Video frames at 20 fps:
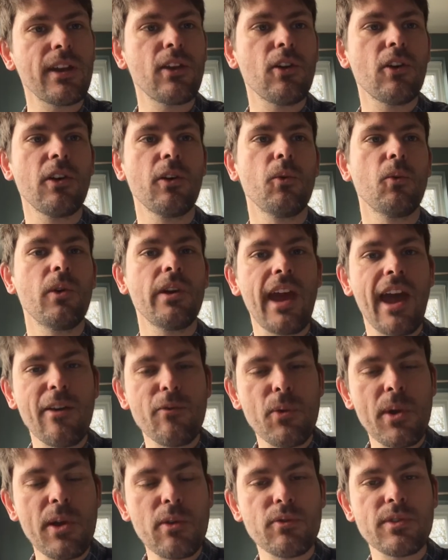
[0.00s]
got? What
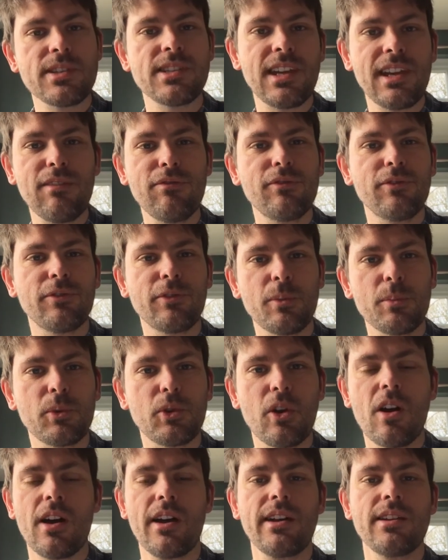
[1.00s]
have we received from
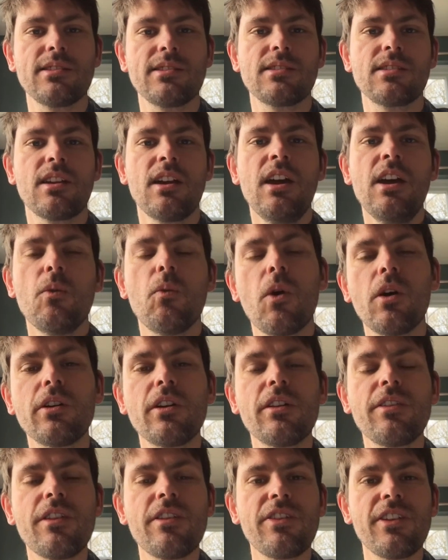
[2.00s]
Christ? What
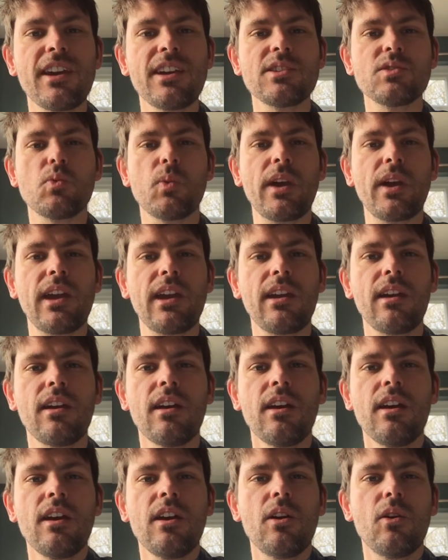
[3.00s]
are the things
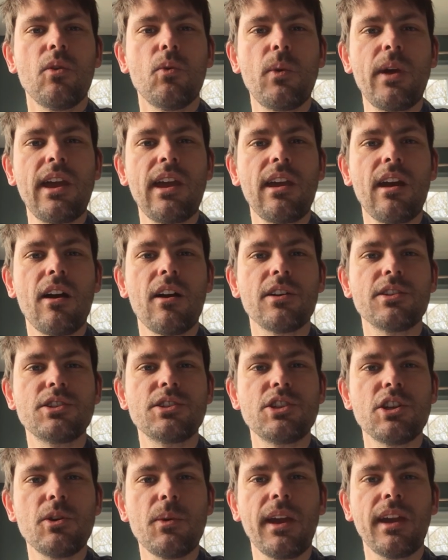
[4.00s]
we are
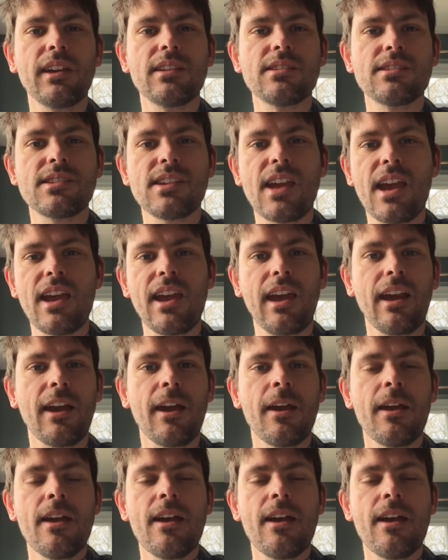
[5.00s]
doing and saying?